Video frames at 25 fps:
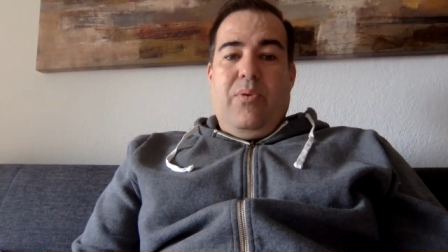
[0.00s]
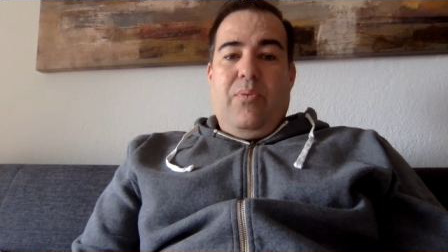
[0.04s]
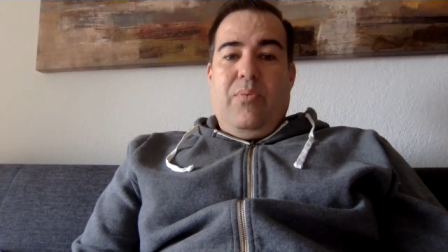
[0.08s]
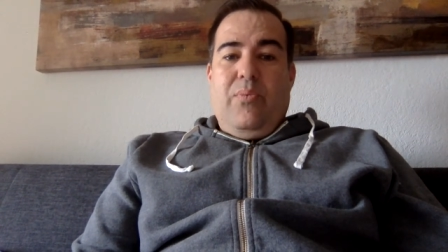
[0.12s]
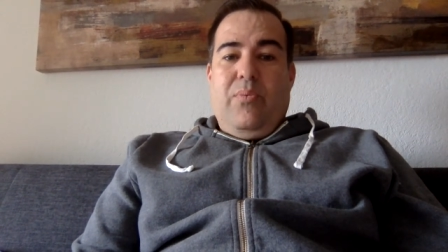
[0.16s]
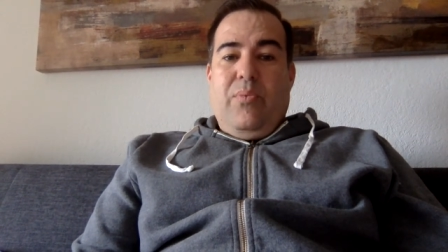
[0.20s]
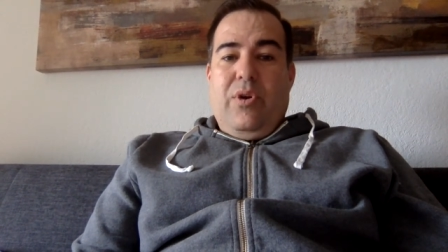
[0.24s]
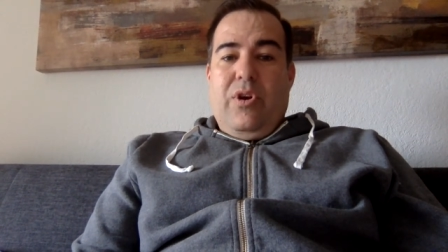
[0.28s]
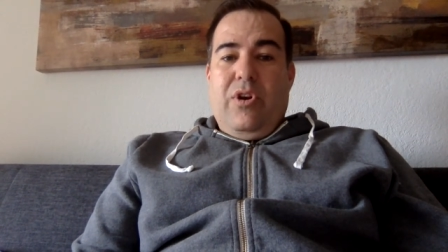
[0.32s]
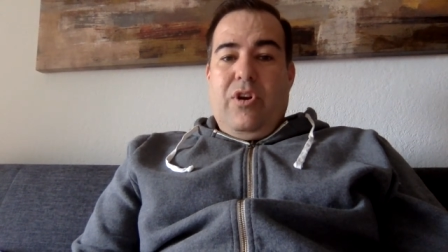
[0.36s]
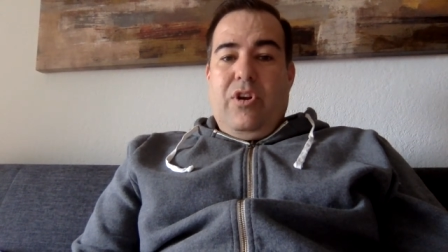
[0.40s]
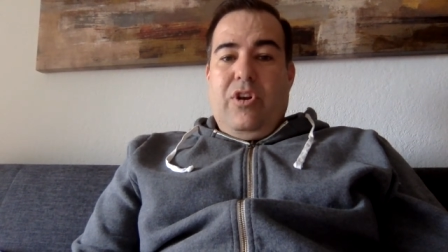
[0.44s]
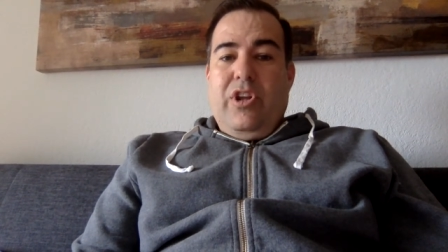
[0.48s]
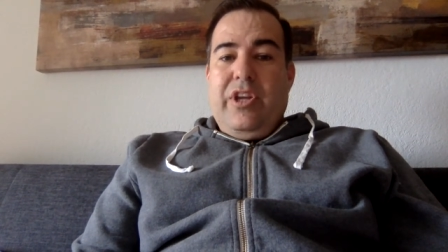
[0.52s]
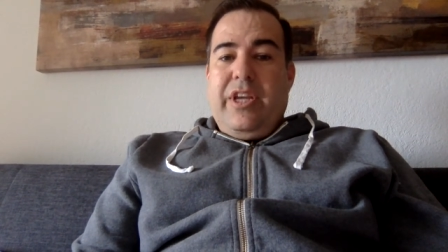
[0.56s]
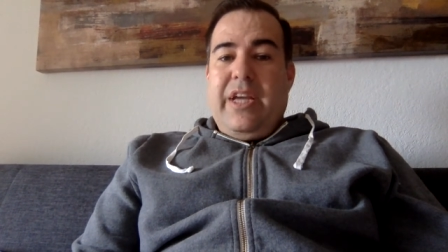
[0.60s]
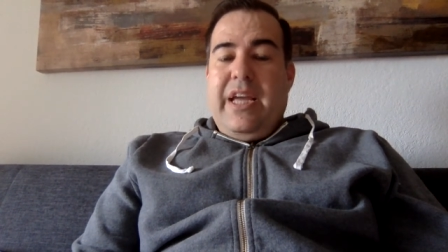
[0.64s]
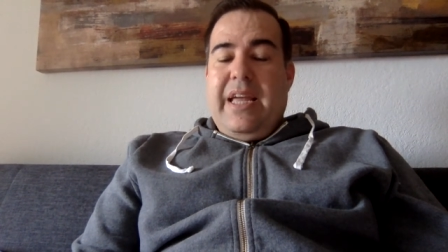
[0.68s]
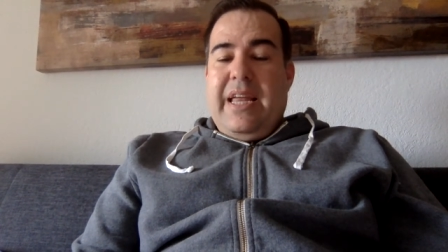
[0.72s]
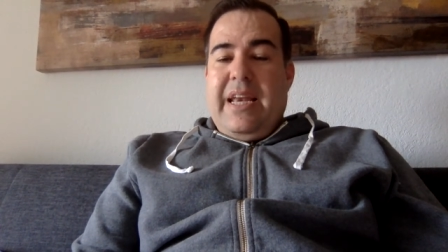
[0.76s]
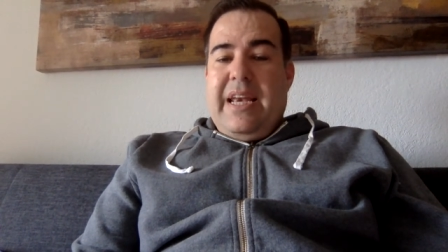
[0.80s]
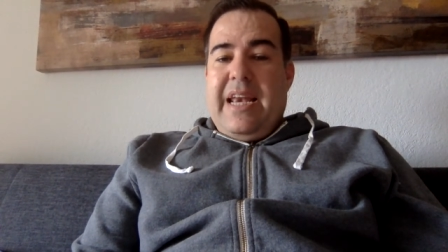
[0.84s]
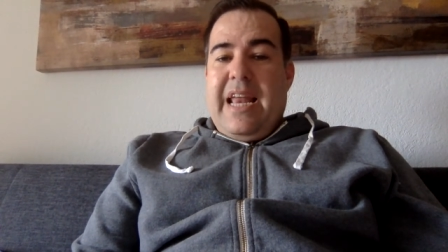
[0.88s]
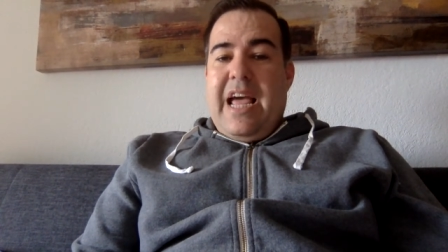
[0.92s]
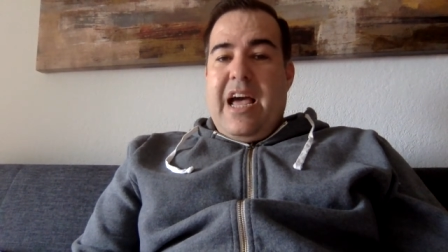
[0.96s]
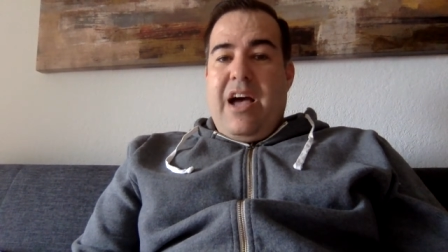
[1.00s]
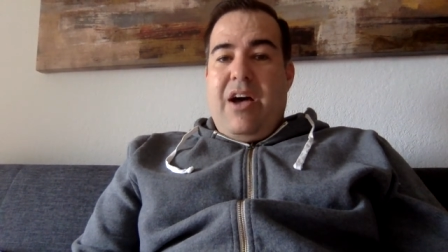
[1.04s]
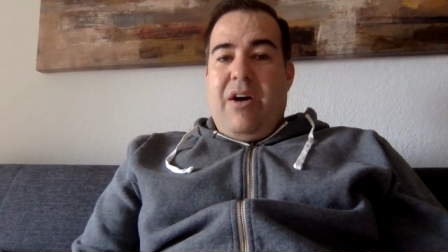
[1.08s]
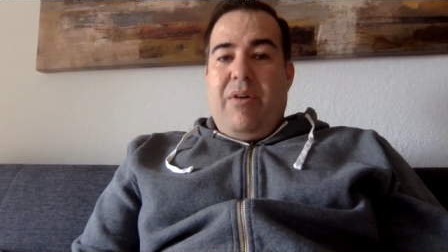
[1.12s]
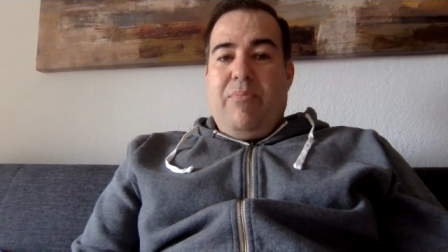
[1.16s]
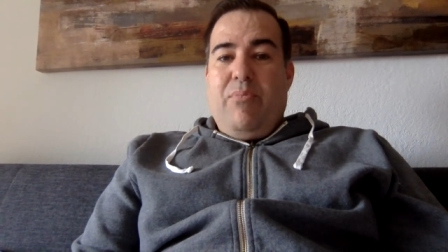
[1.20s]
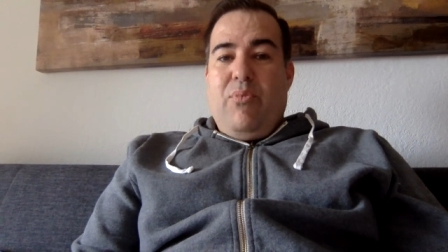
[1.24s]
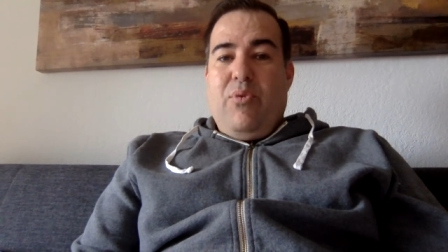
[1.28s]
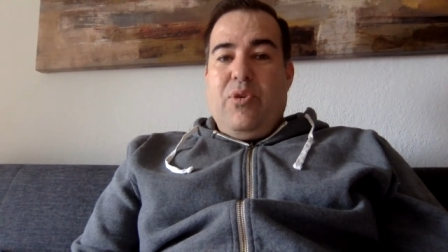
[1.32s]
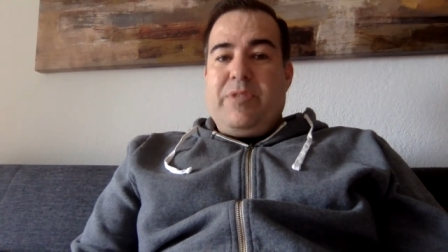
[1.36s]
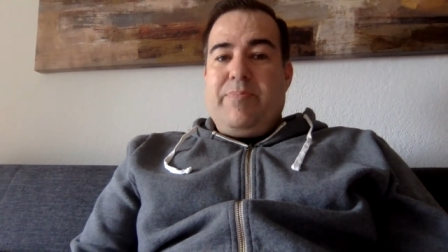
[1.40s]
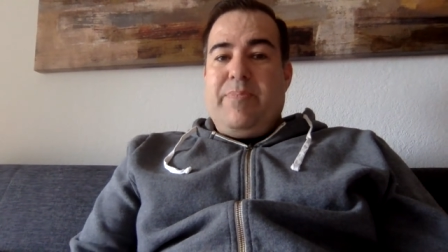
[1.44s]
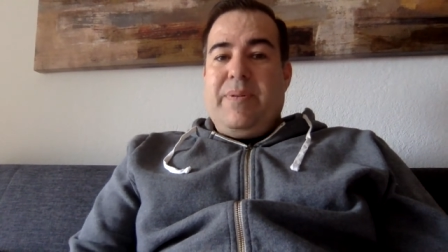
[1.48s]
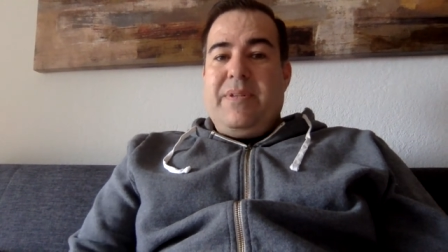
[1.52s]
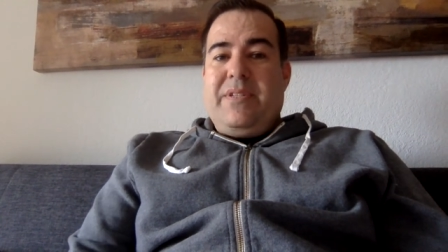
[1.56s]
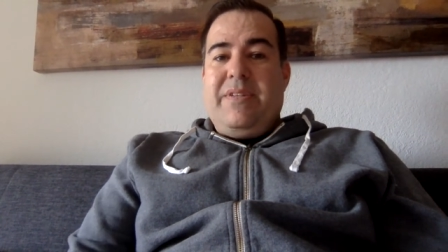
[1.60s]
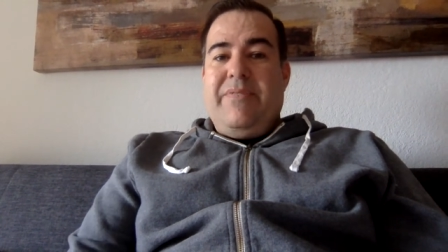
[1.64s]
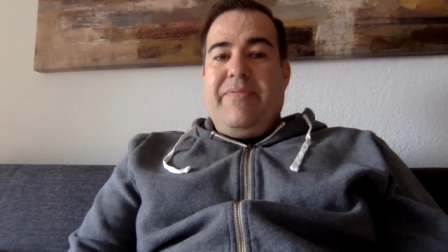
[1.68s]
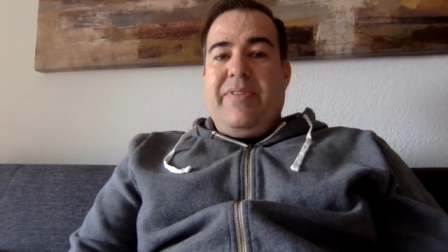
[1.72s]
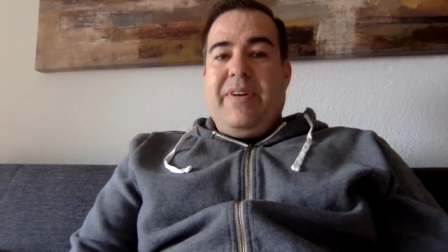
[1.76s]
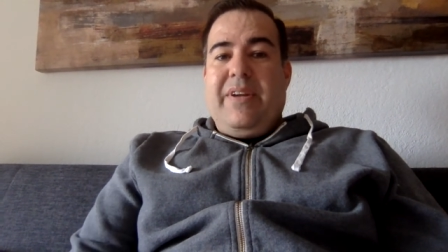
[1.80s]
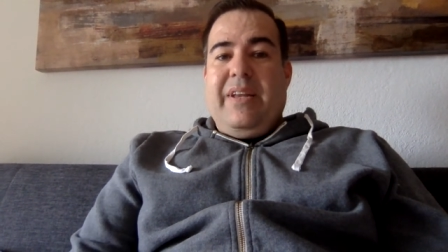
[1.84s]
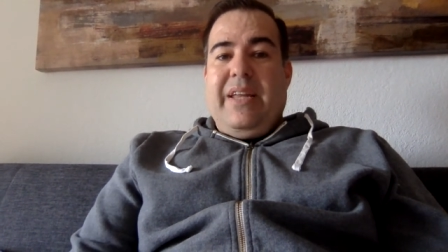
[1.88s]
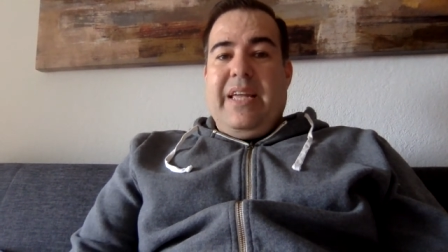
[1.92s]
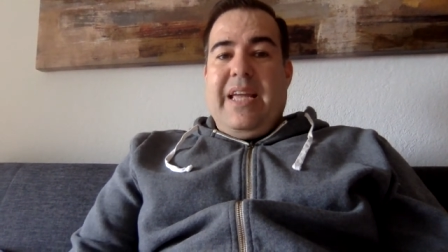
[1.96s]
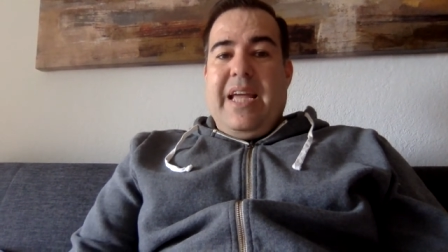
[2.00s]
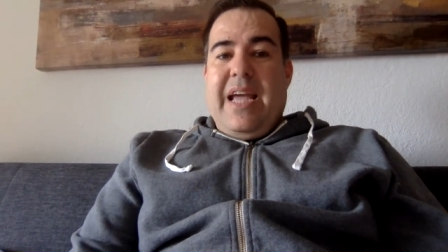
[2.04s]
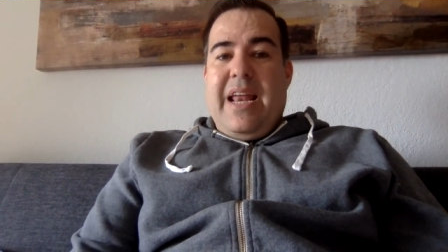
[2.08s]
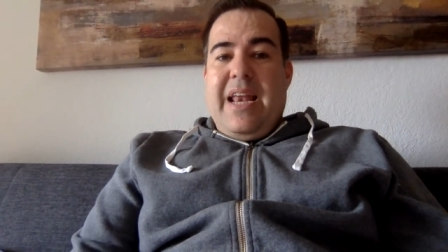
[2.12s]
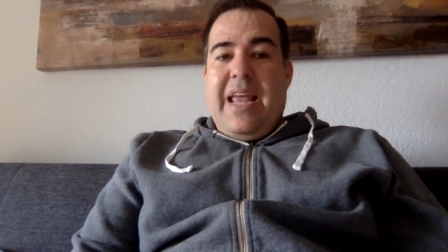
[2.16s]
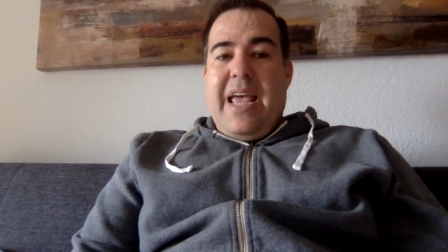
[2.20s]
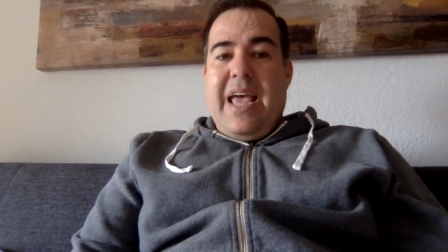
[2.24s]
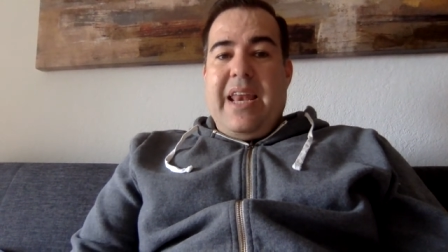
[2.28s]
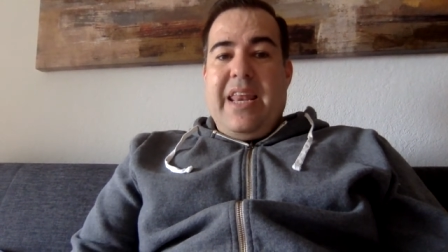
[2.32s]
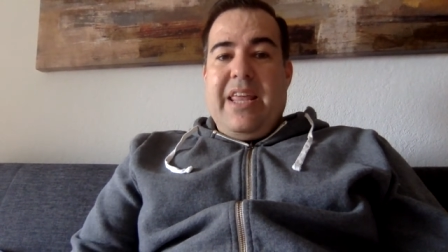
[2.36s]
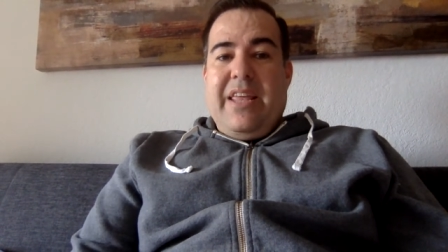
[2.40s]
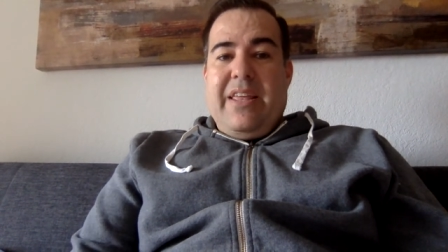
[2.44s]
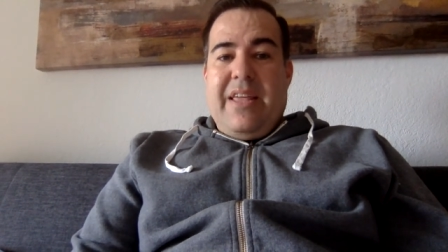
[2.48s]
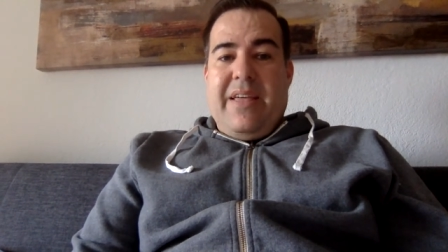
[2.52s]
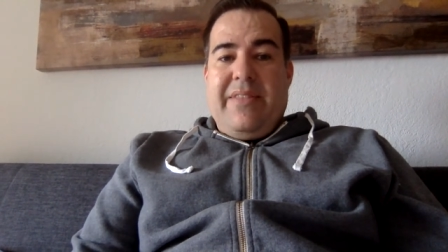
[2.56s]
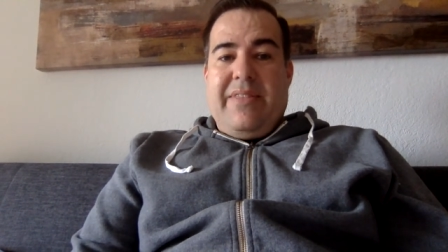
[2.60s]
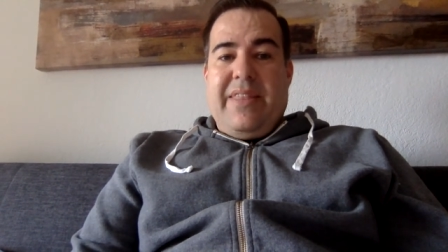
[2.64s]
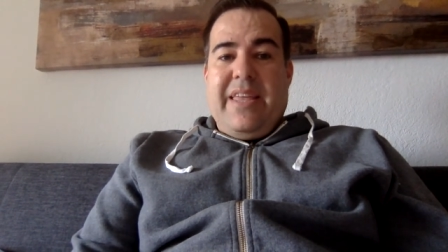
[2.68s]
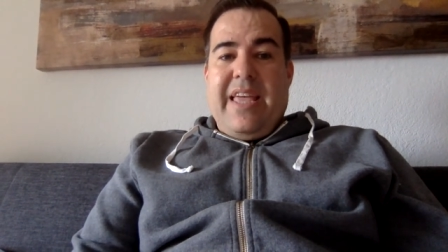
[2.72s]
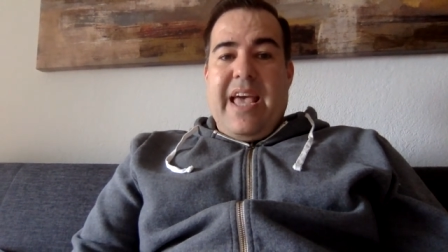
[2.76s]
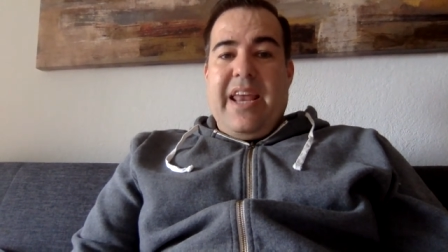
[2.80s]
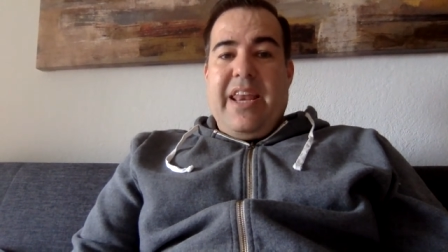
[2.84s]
We're looking at now more specifically at the